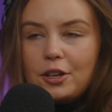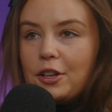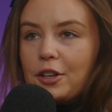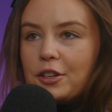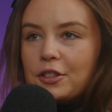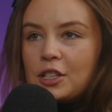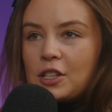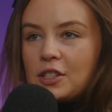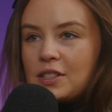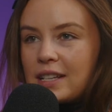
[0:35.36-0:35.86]

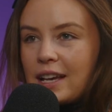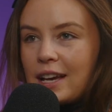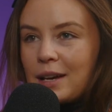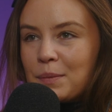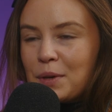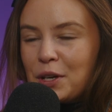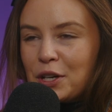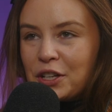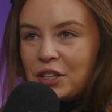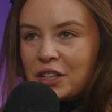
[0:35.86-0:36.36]
So
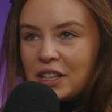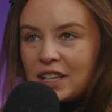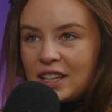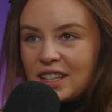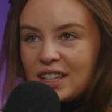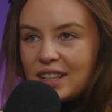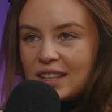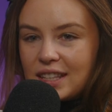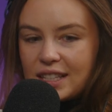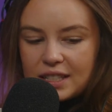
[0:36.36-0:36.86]
Sam,
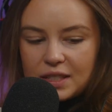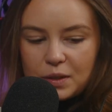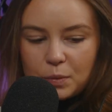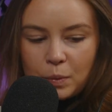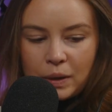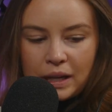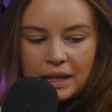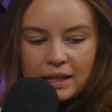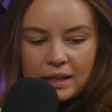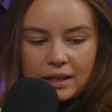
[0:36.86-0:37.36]
earlier this
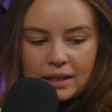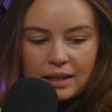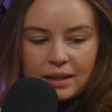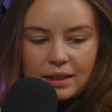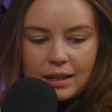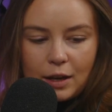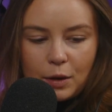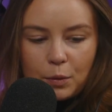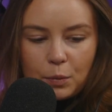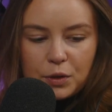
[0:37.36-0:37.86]
week,
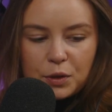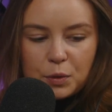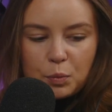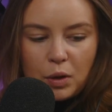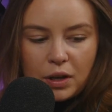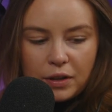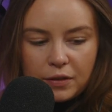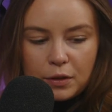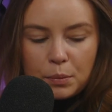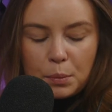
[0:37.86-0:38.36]
there was
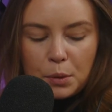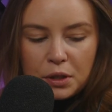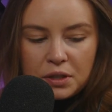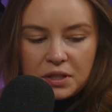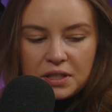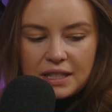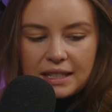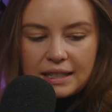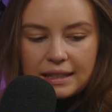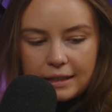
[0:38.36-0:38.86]
one of the
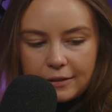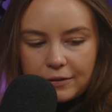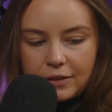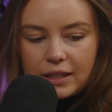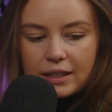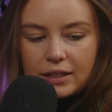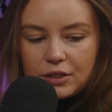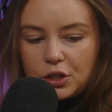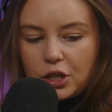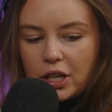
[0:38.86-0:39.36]
most
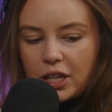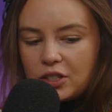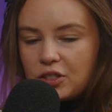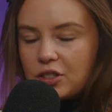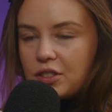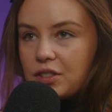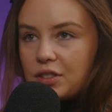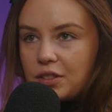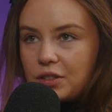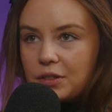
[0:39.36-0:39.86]
significant
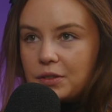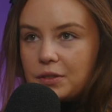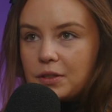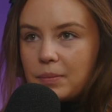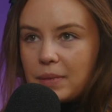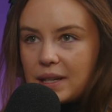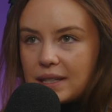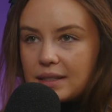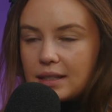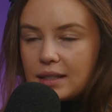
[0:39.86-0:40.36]
changes to
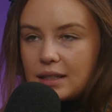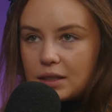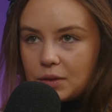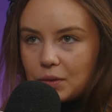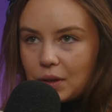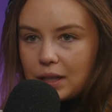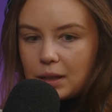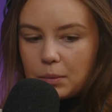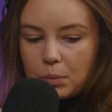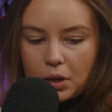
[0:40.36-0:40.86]
domestic
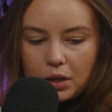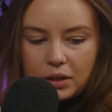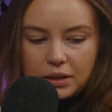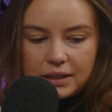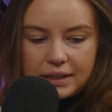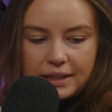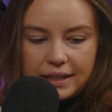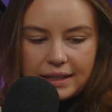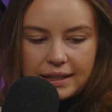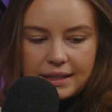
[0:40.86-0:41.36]
Israeli
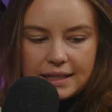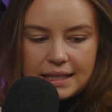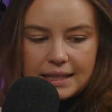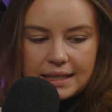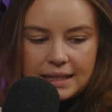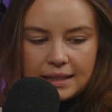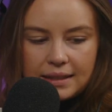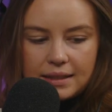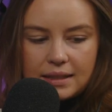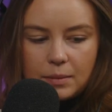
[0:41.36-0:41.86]
politics
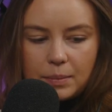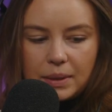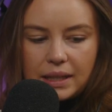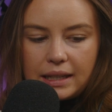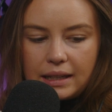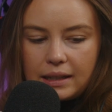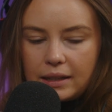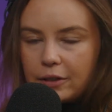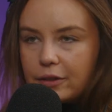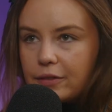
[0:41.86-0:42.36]
since the
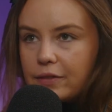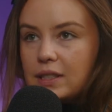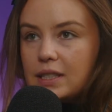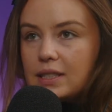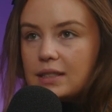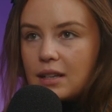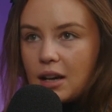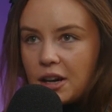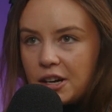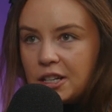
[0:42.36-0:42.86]
beginning of
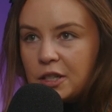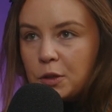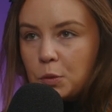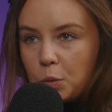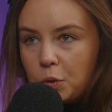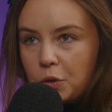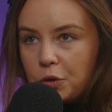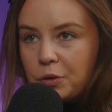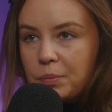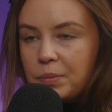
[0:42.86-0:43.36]
this current
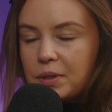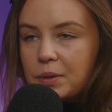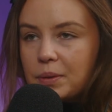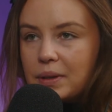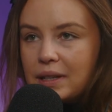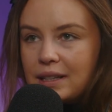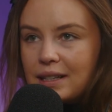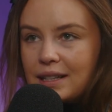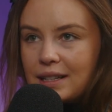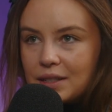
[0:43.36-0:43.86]
war
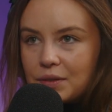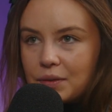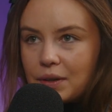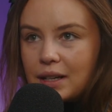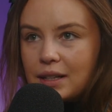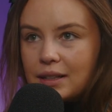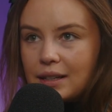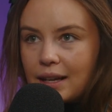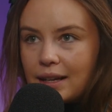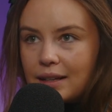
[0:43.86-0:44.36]
between
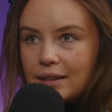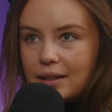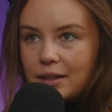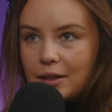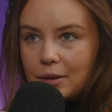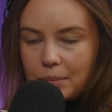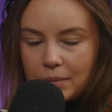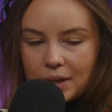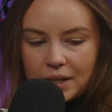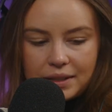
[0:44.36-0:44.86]
Israel and
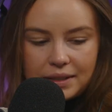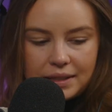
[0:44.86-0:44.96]
Hamas